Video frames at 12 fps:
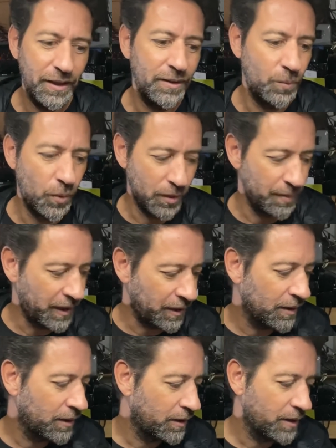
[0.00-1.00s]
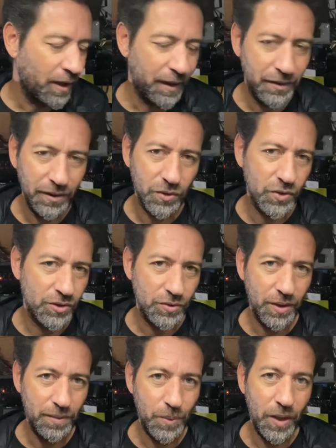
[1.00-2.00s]
and warming, I think they're just
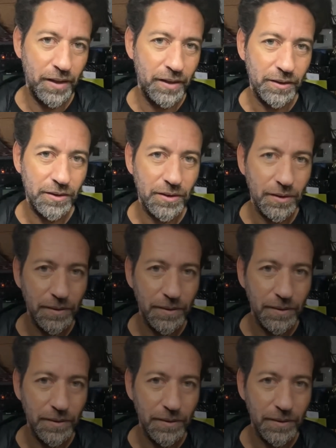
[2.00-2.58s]
great products.